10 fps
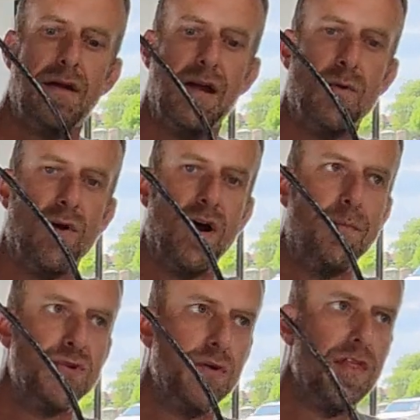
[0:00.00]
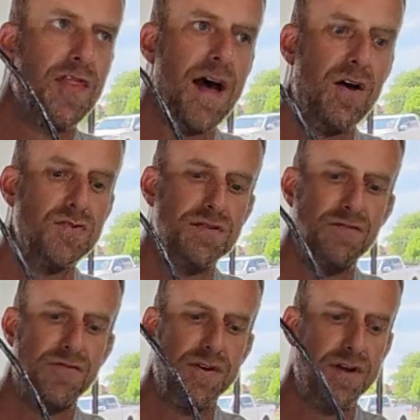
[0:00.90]
Here we're up to
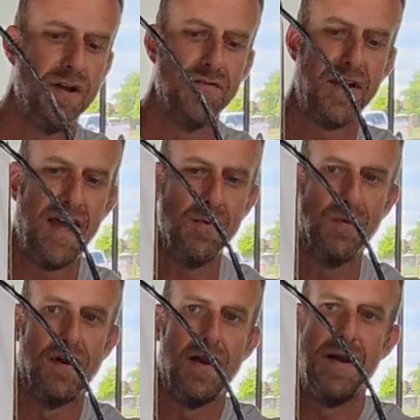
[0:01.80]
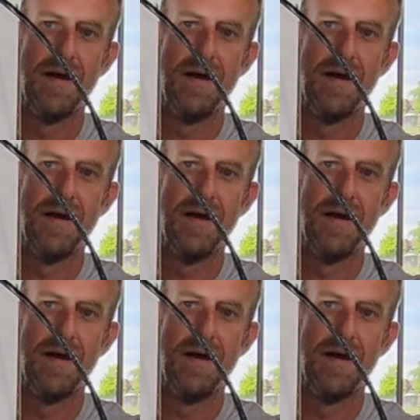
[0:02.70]
1,000 foot of cable right